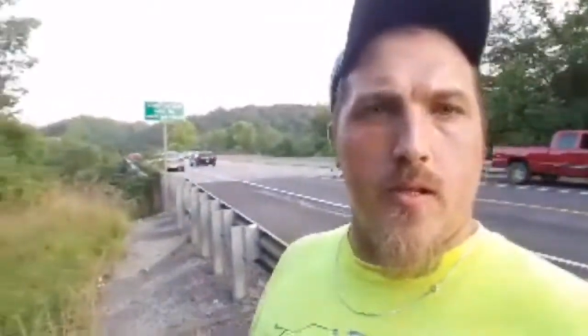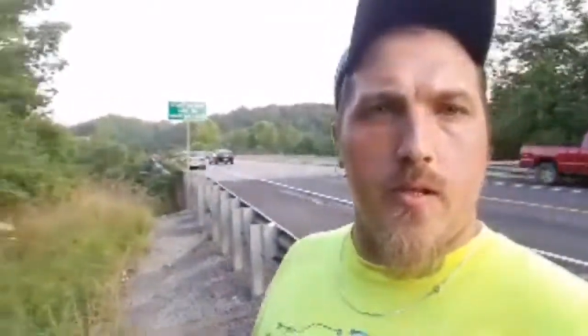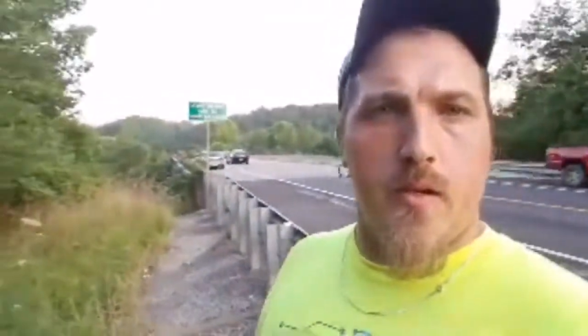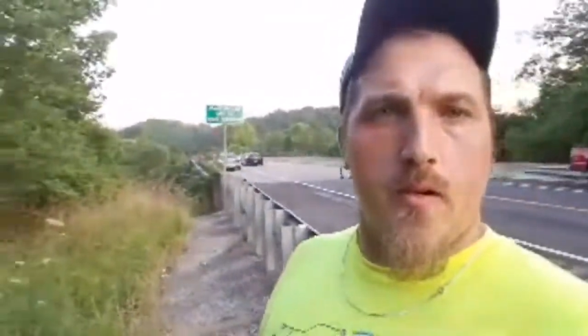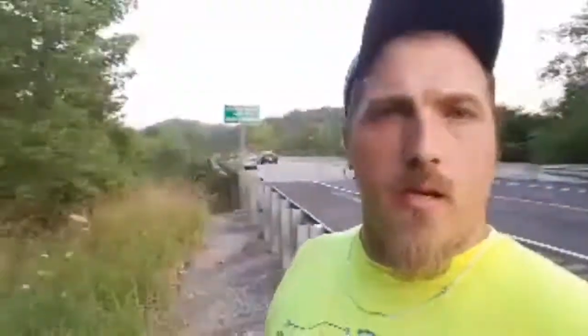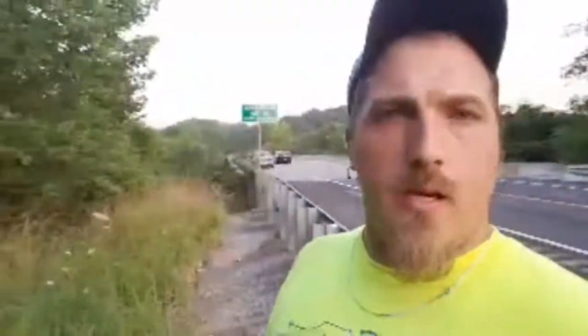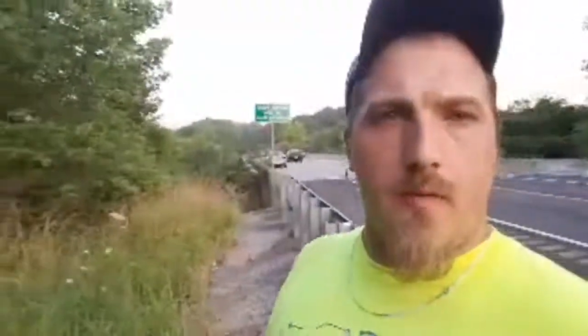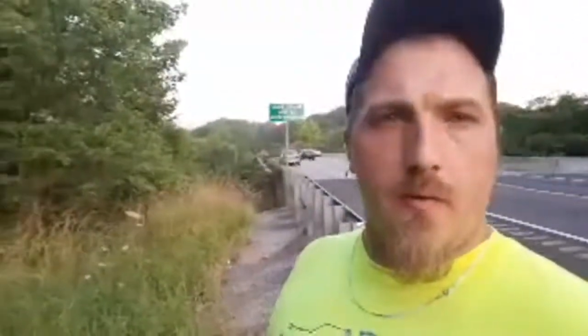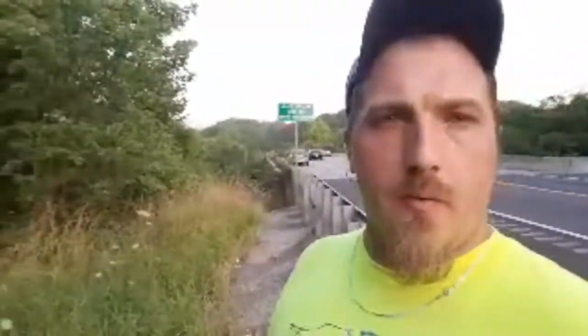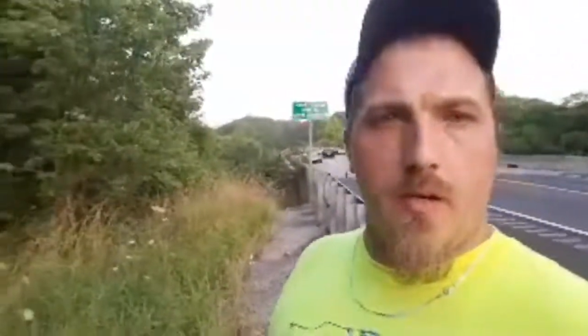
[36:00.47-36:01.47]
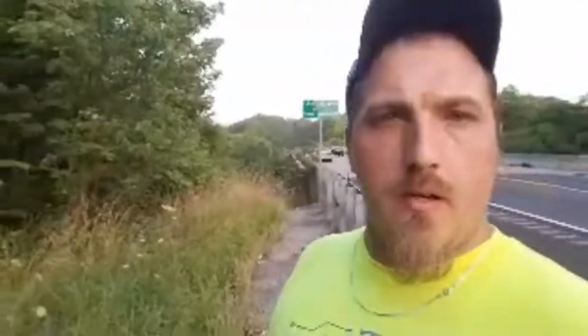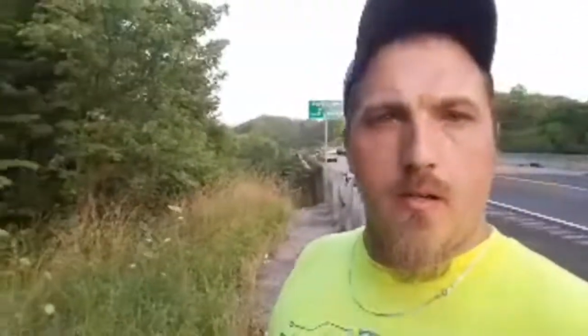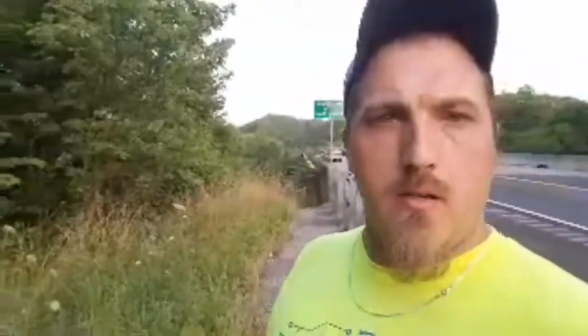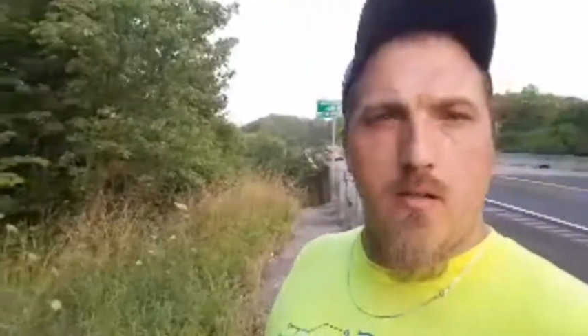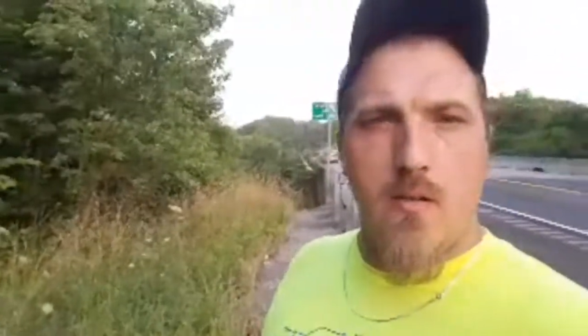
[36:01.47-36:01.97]
in here
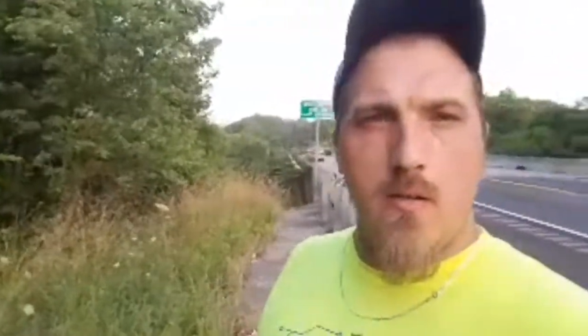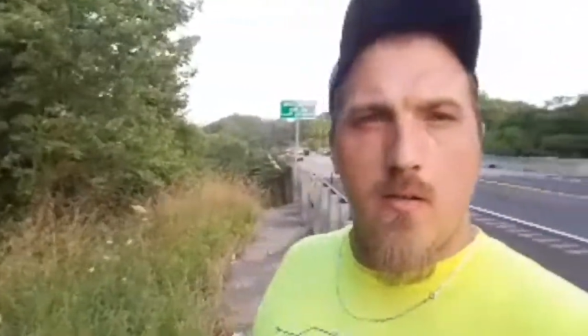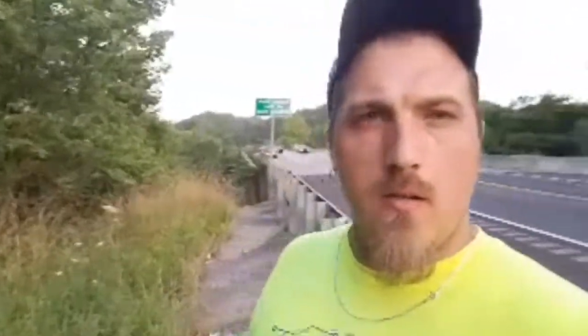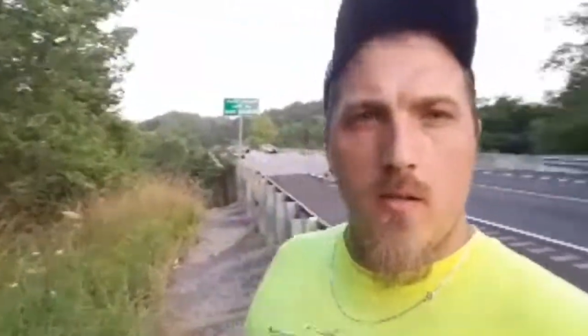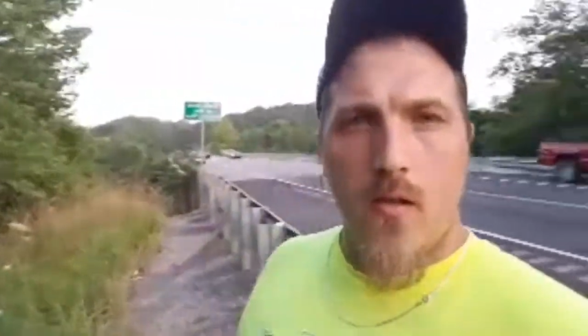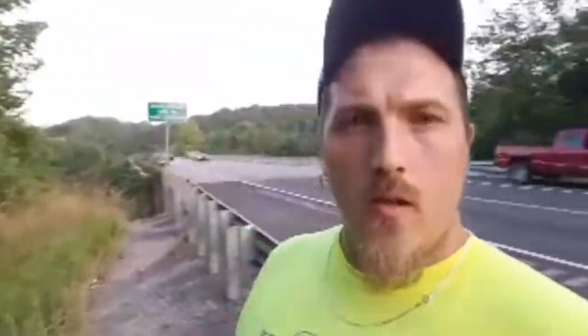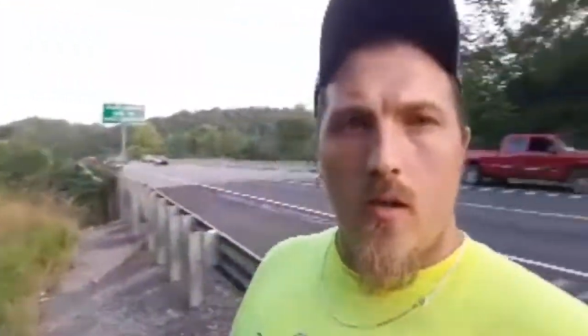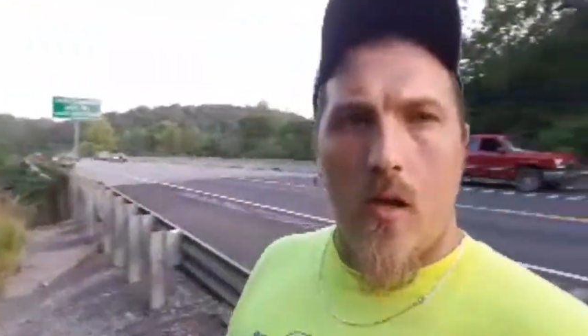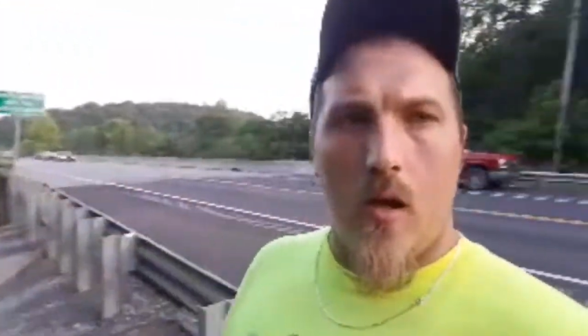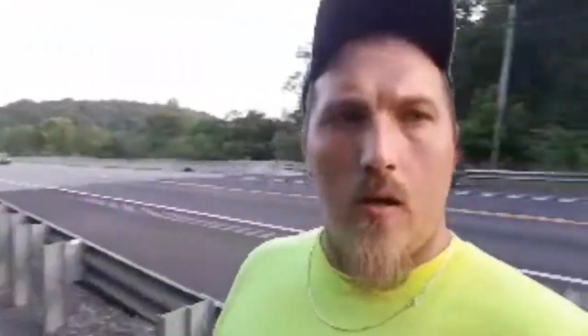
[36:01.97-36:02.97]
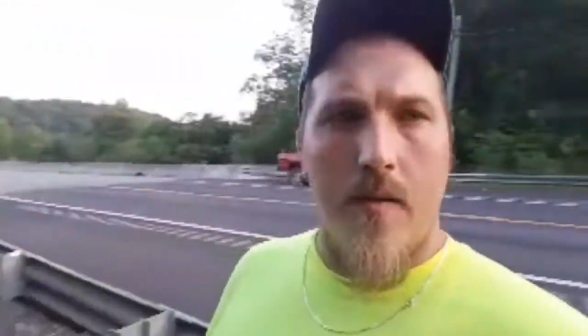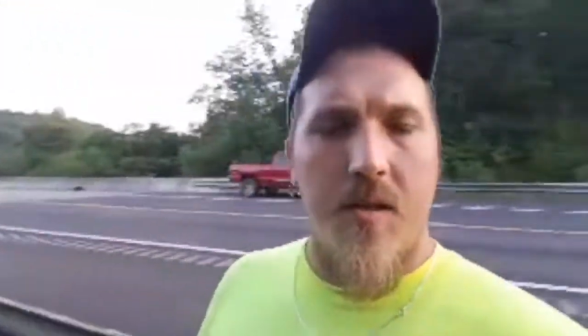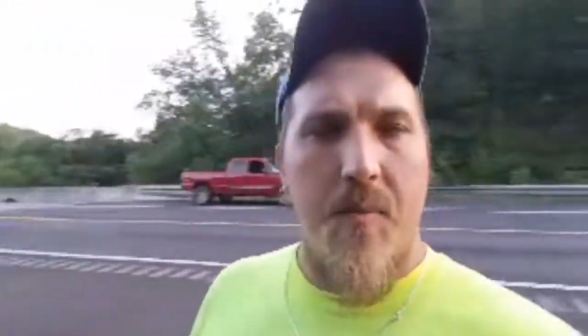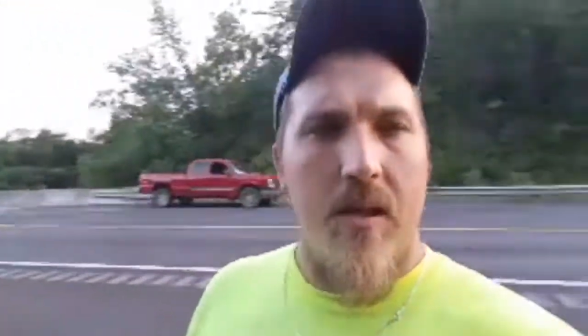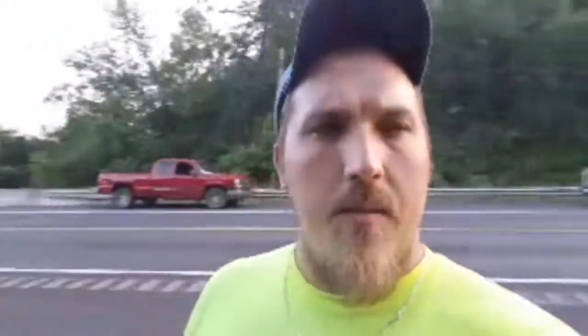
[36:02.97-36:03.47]
everywhere. All
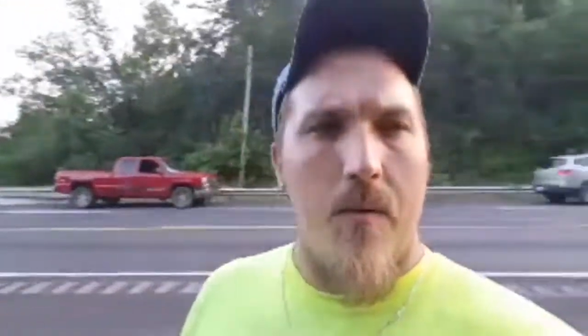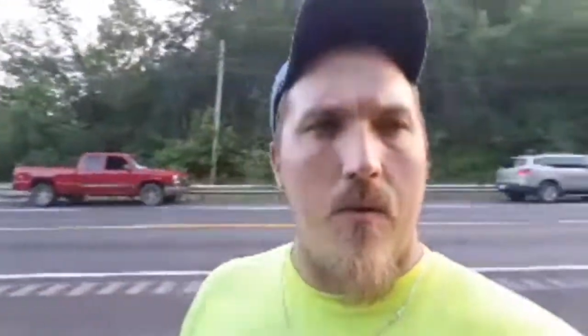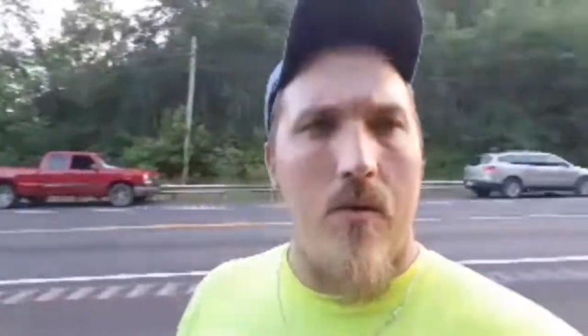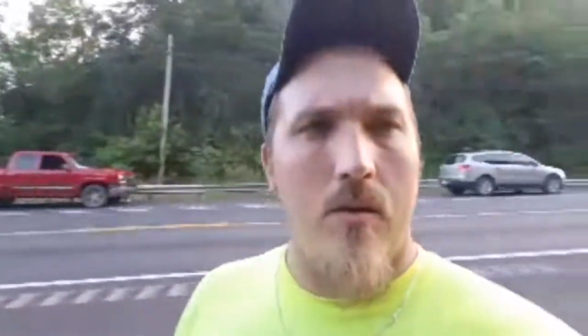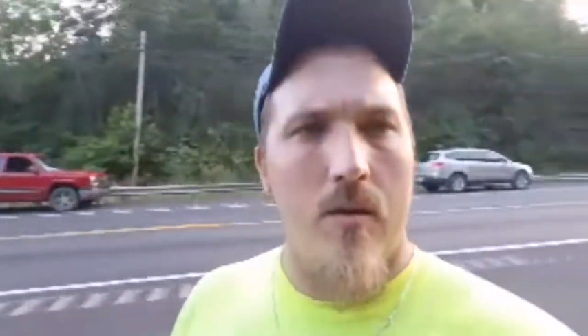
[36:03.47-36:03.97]
these people.